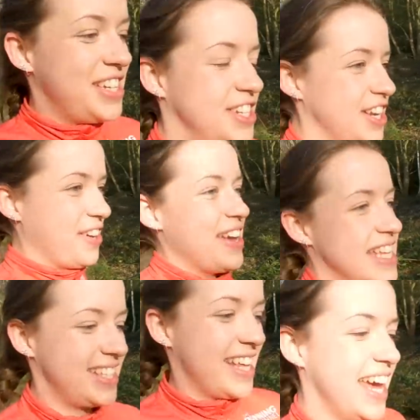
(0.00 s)
this shoe
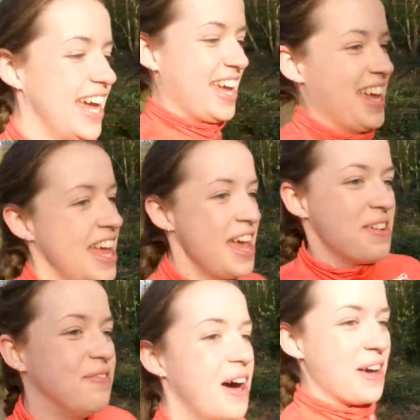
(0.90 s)
is that
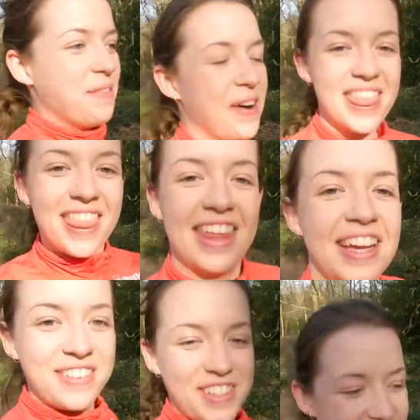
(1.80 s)
my one
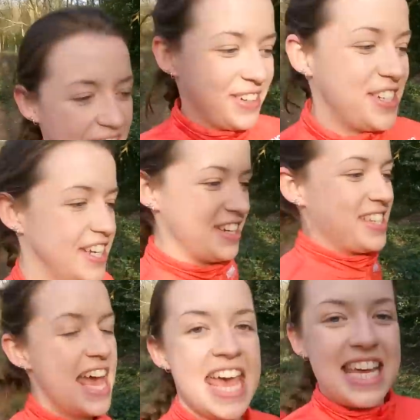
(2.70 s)
thing with trail
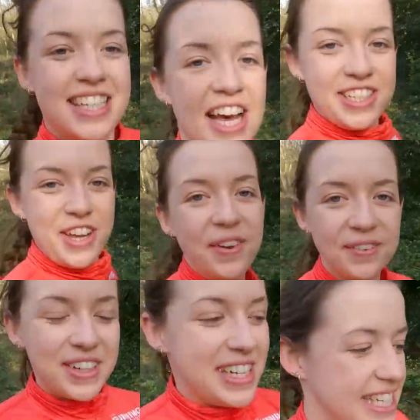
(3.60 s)
shoes is that I
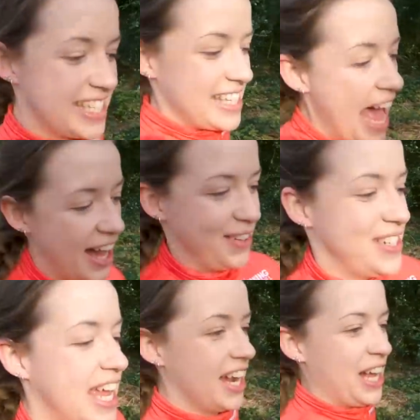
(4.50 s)
don't want it to
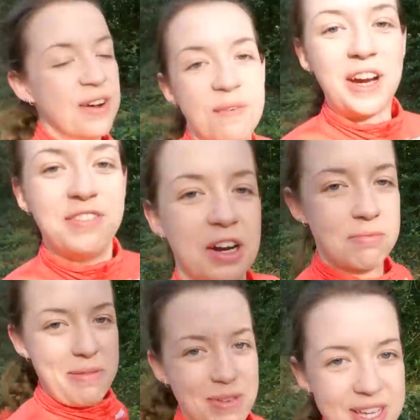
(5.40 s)
sound like I'm wearing
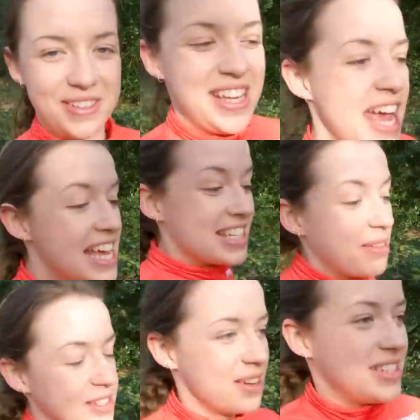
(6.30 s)
rugby boots.
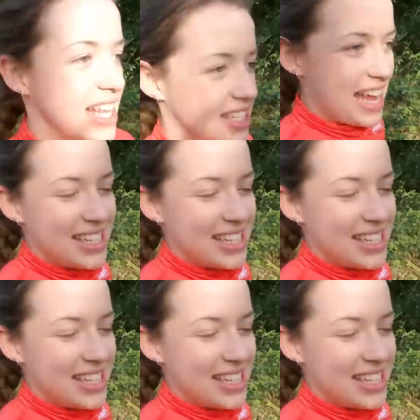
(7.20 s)
Sometimes that's